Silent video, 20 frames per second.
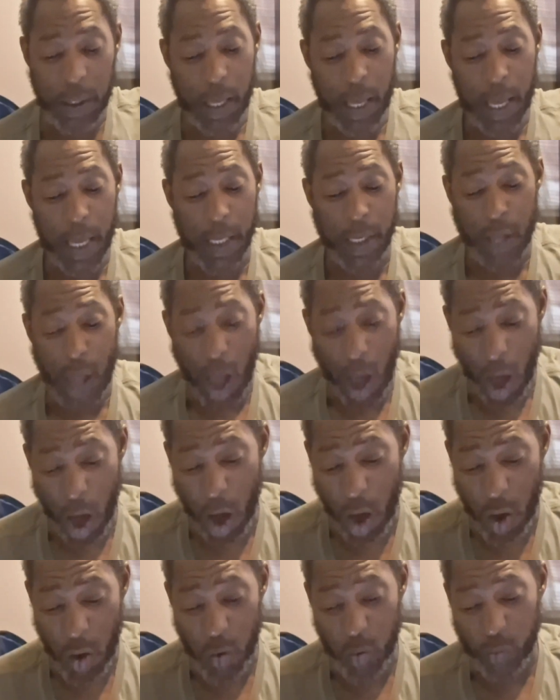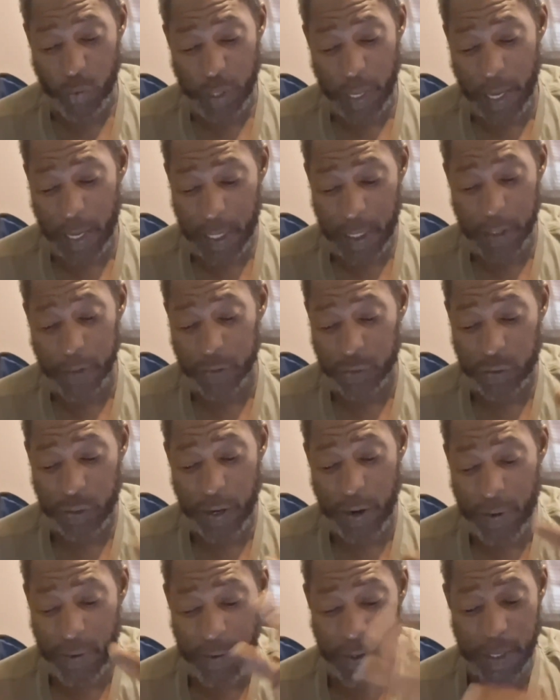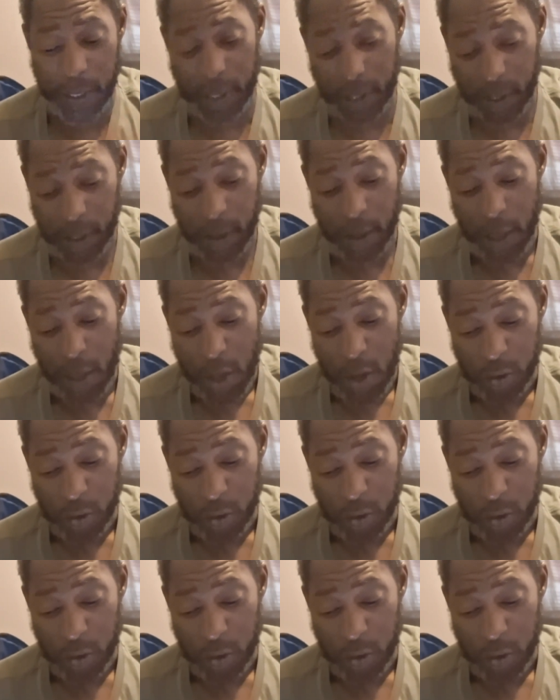and all that is therein.